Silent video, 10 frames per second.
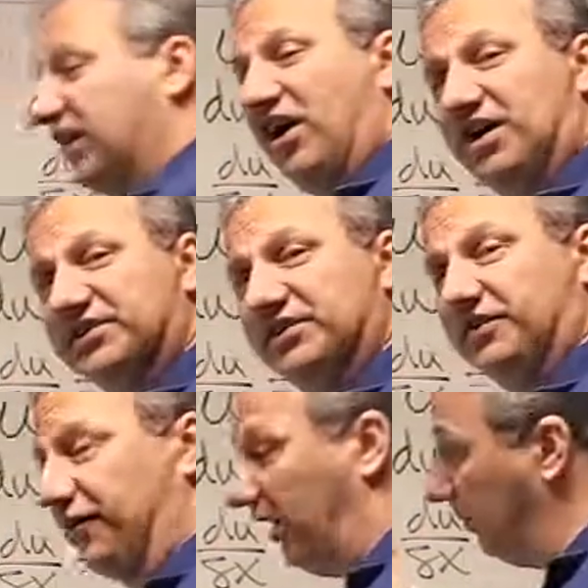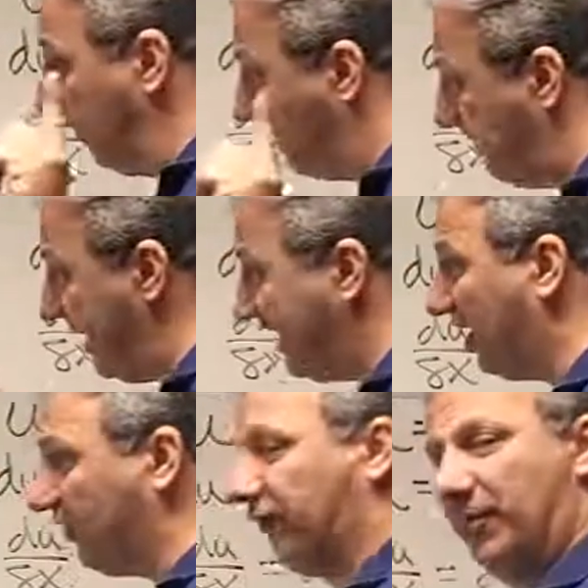constant in front. Be
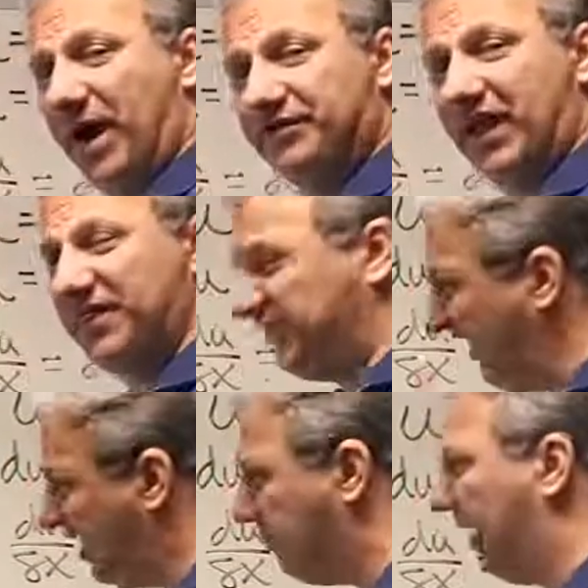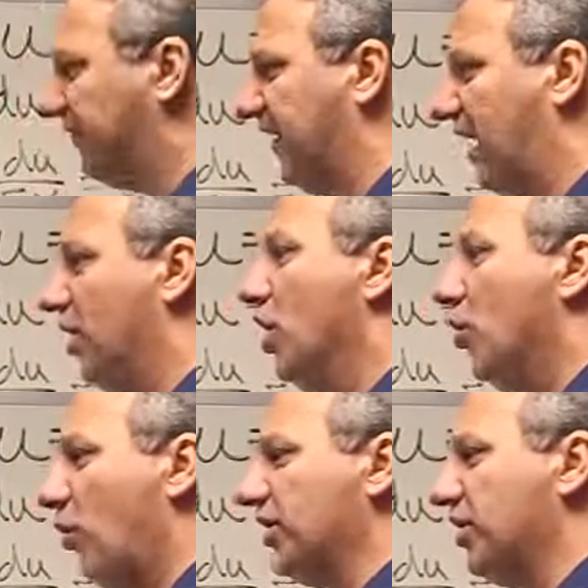careful about that. Think about that.
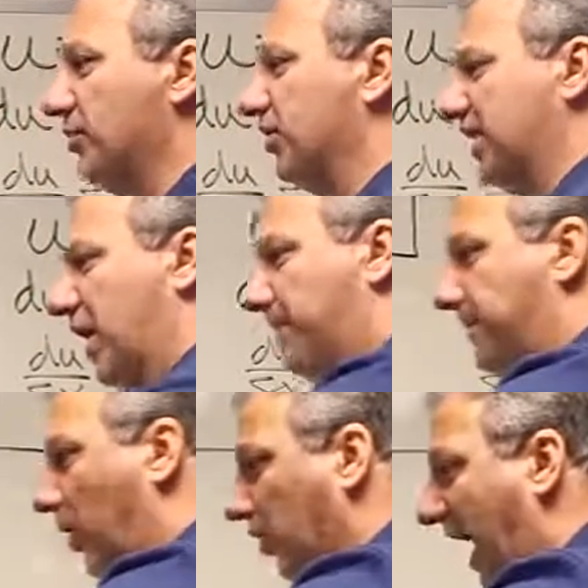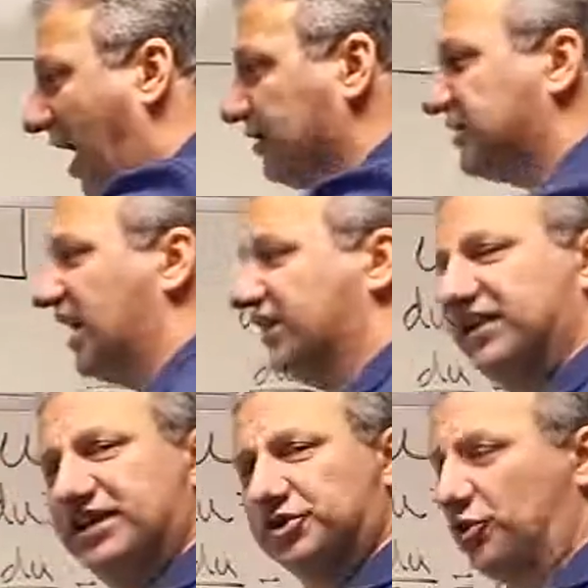What number can I pull outside of the
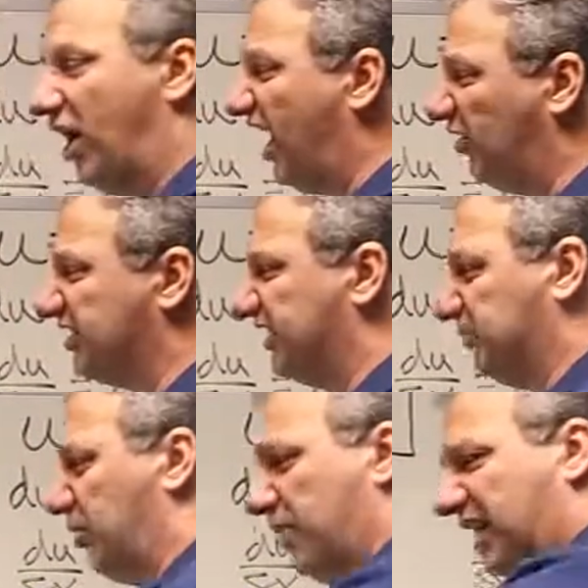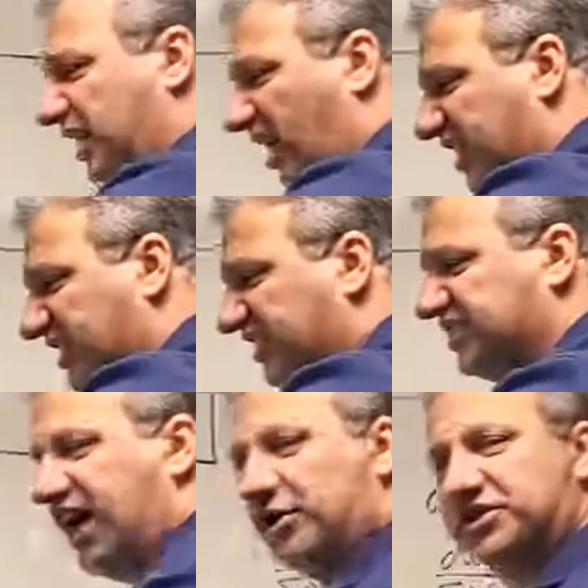integral? I always like to pull my
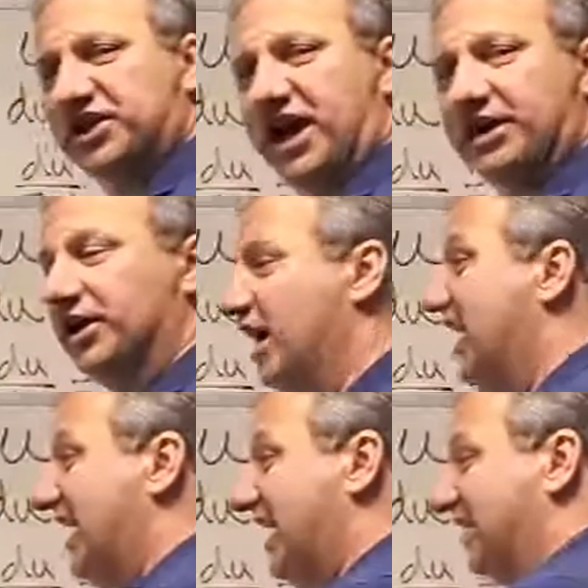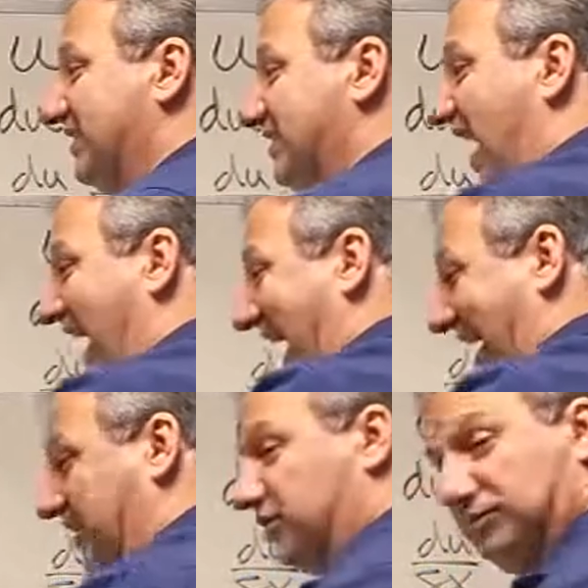constants outside. It is not
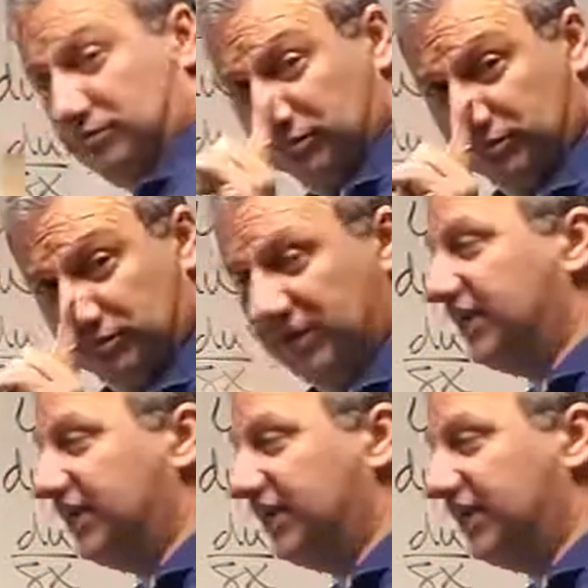8. It